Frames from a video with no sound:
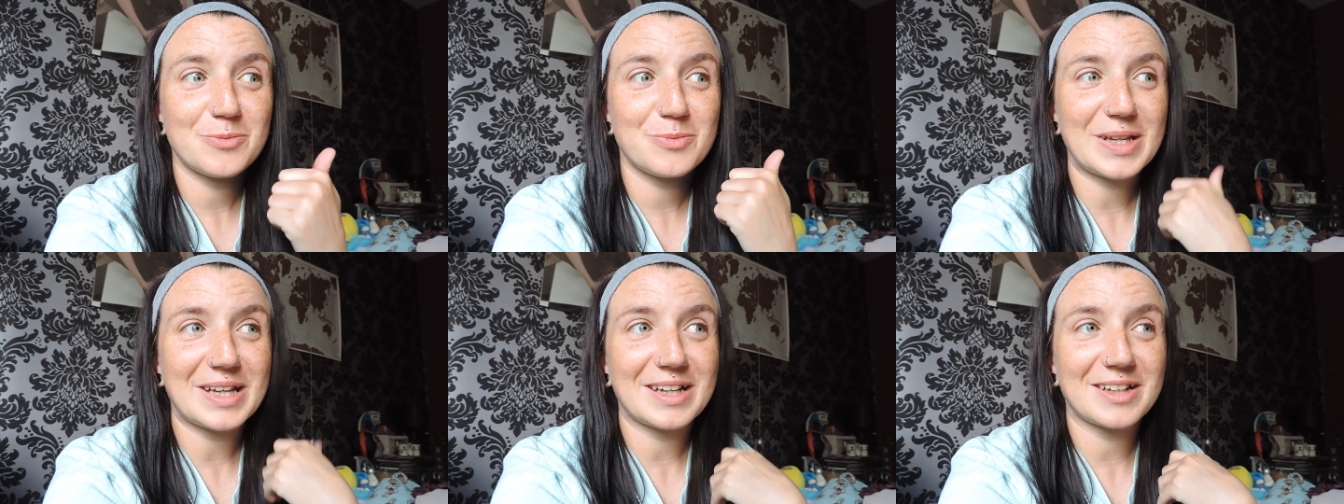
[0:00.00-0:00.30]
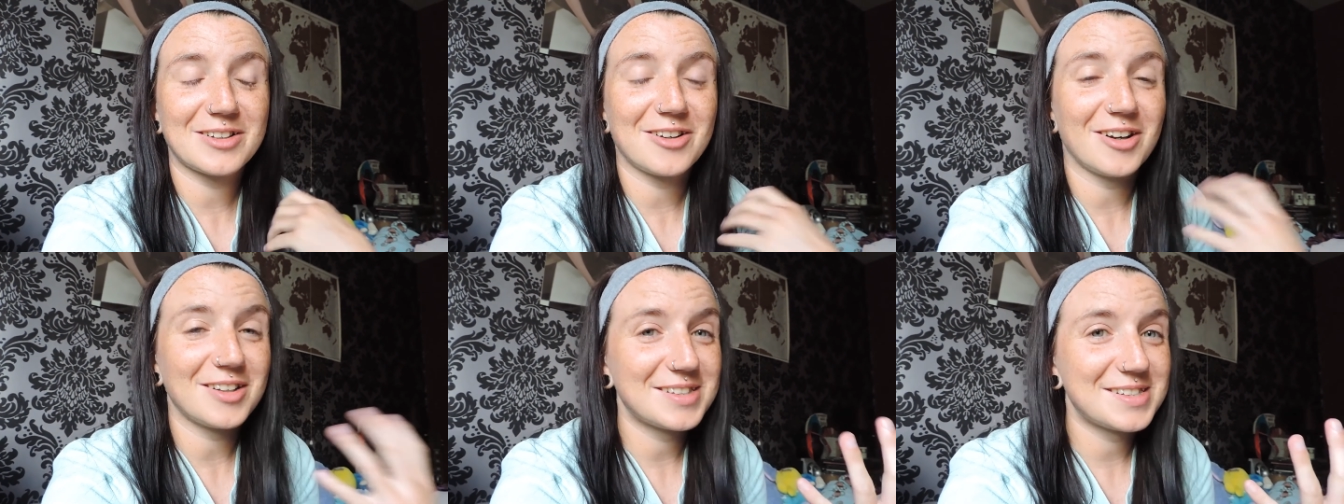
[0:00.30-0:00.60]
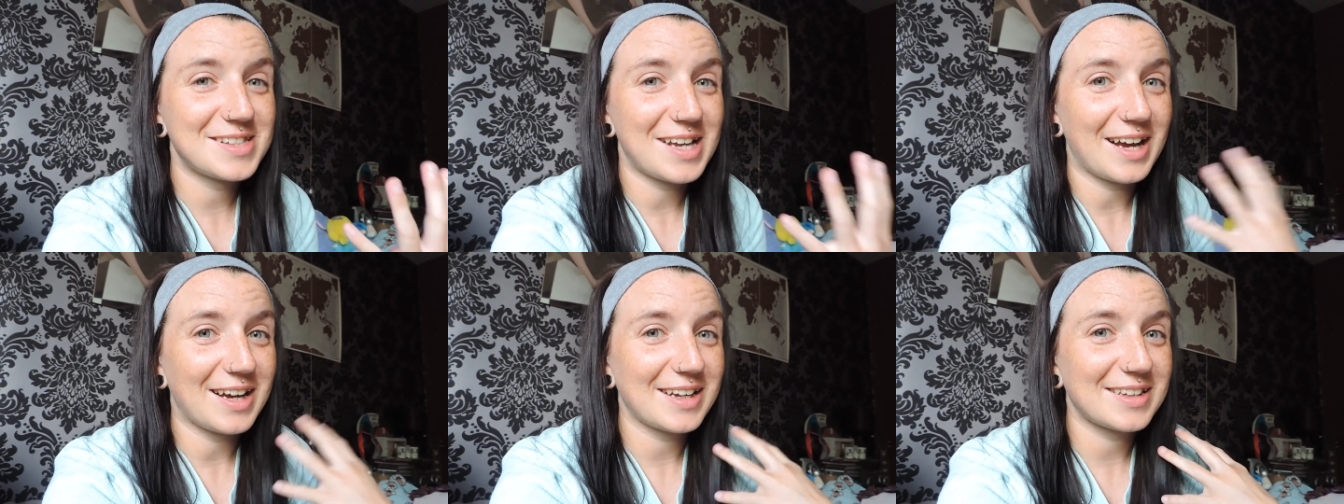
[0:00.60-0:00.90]
be in
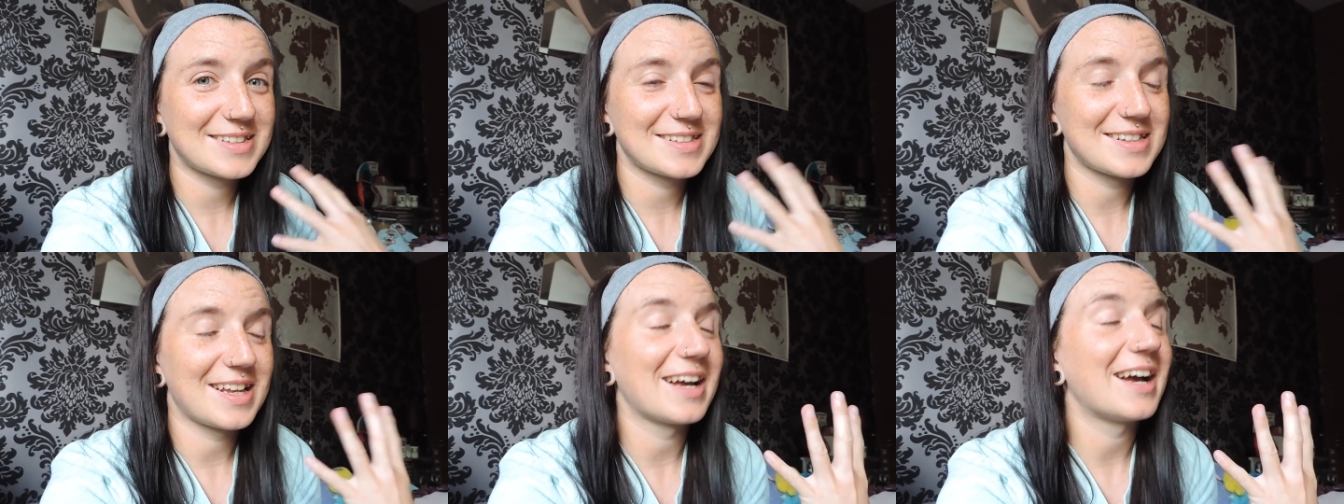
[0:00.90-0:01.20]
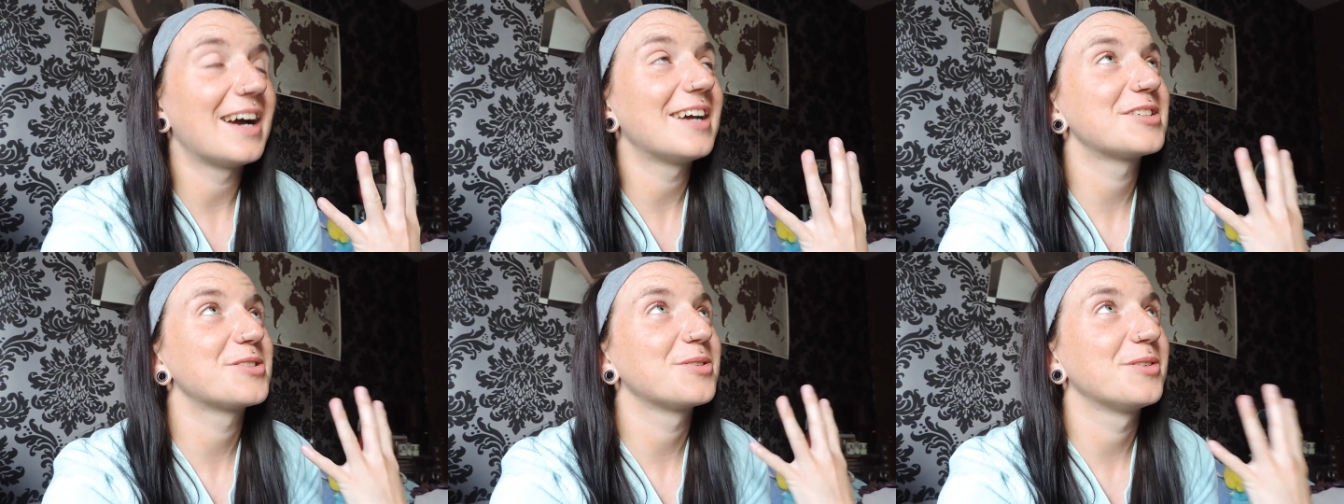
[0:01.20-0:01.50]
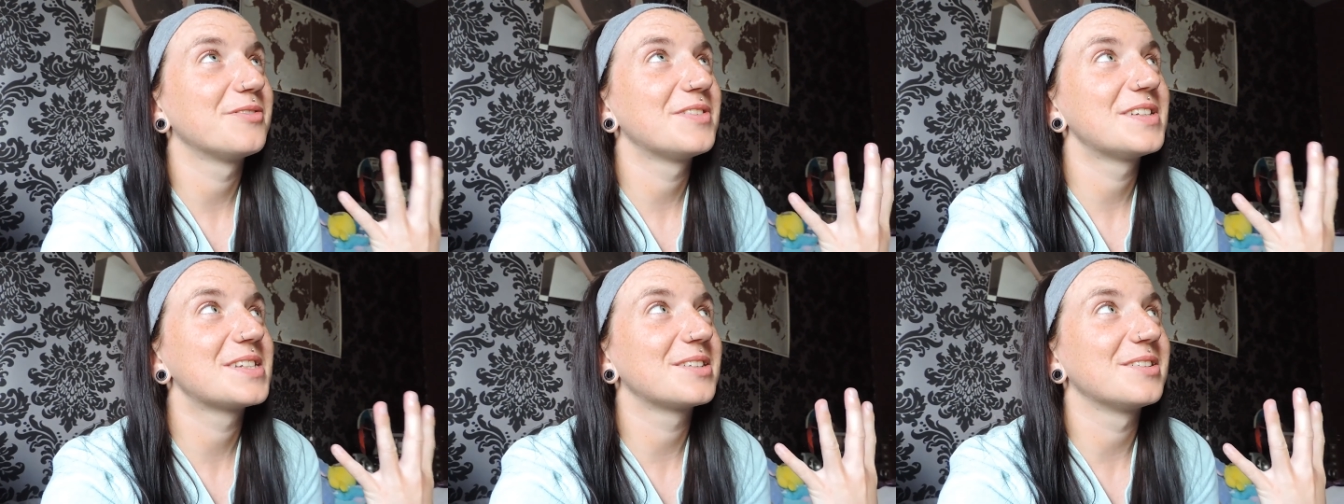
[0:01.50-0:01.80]
contact, like
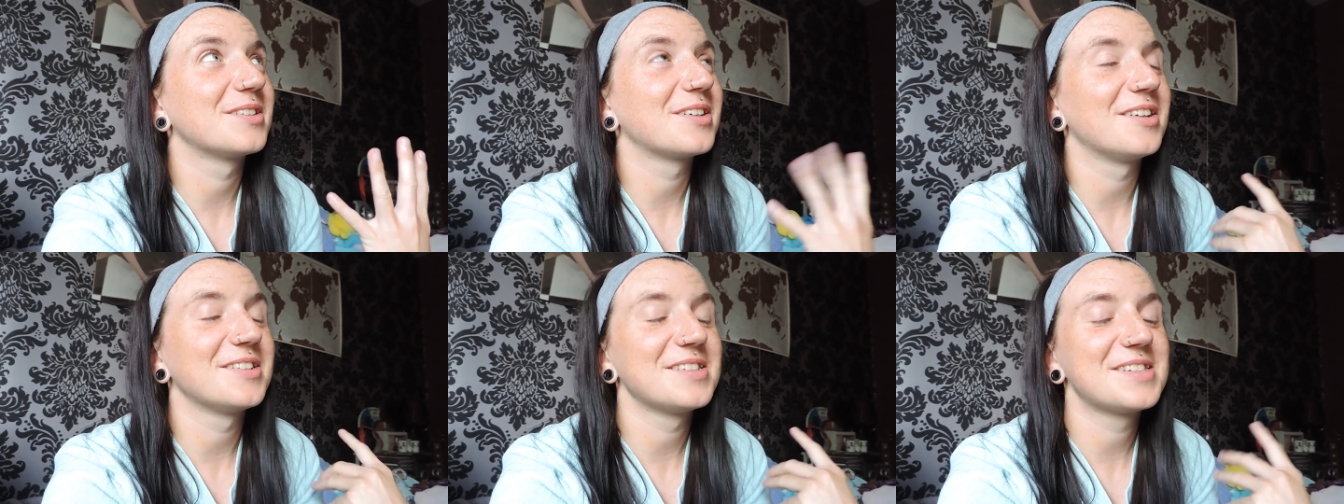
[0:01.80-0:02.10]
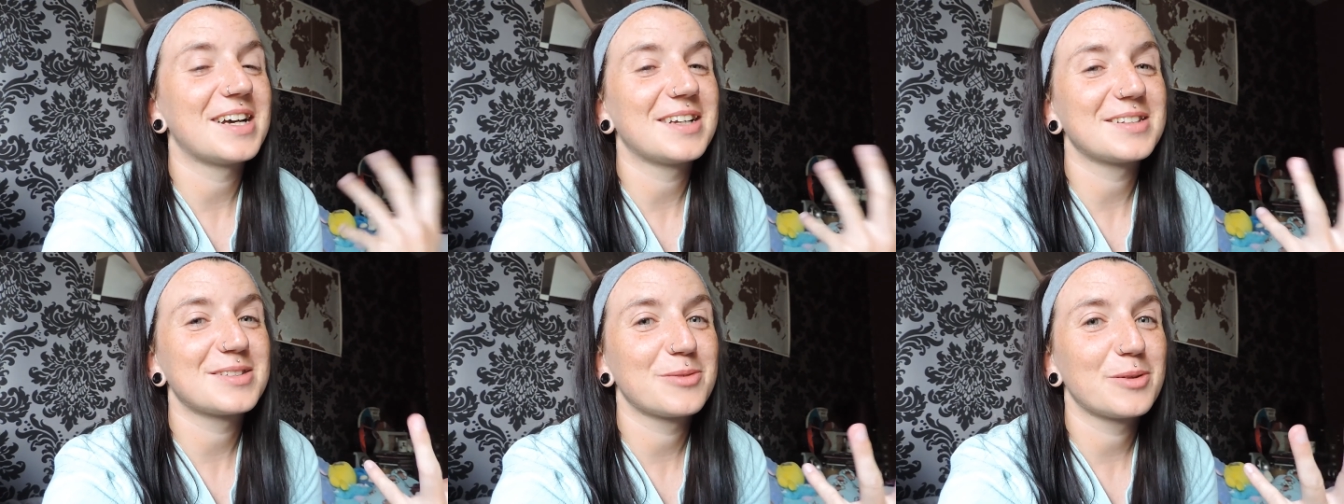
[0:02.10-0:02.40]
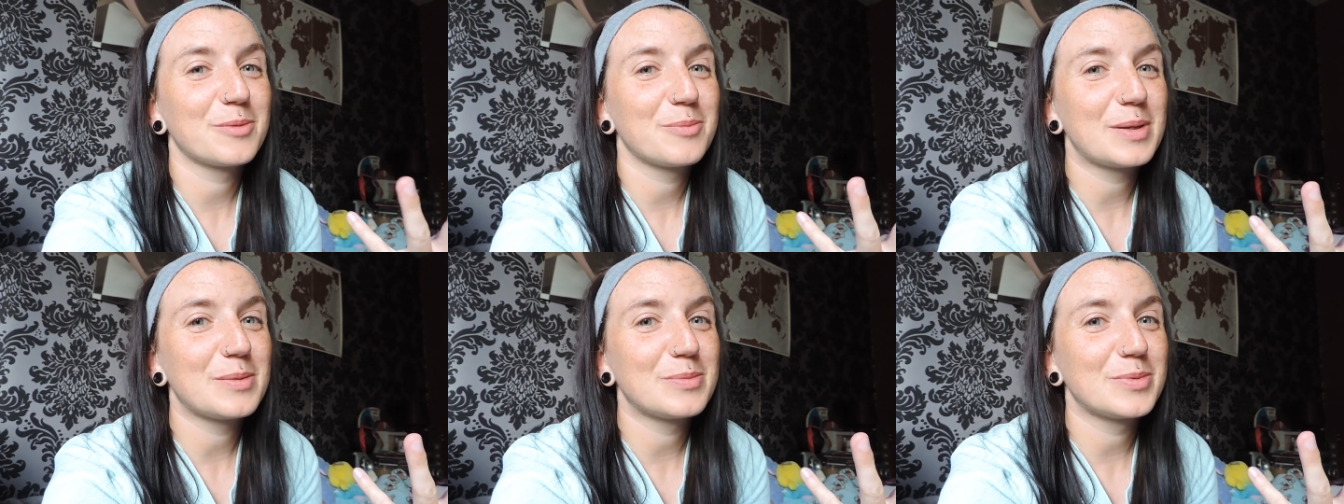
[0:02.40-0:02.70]
actual physical contact
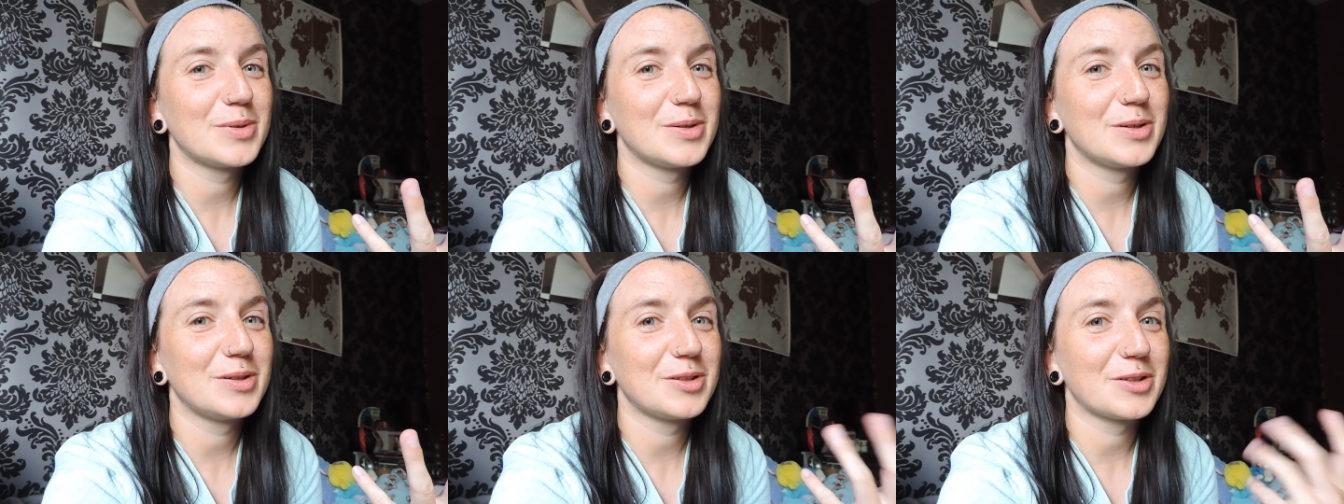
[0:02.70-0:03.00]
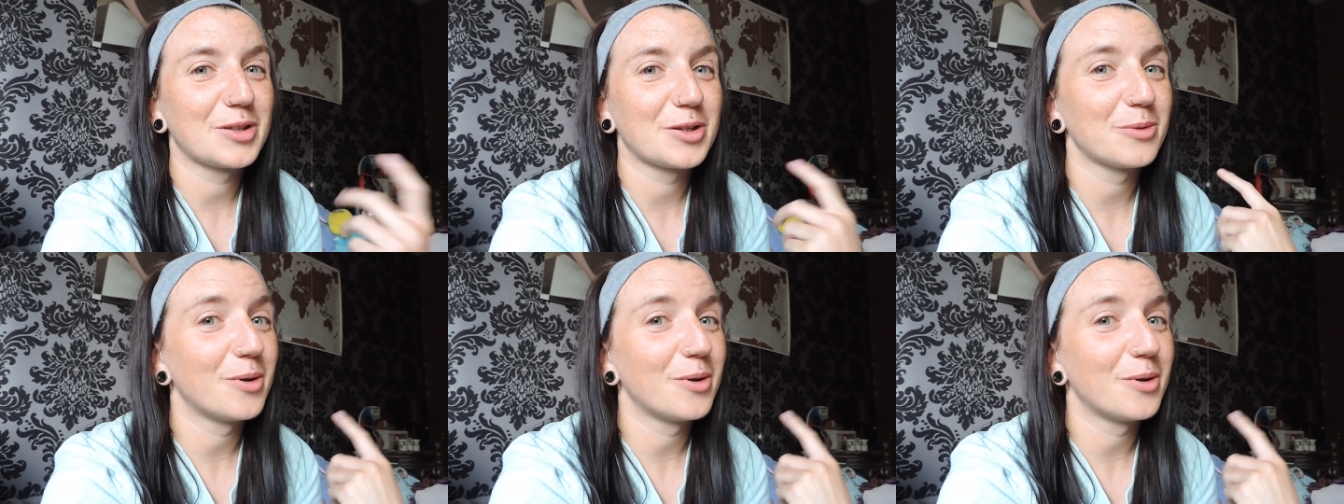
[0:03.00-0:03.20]
with people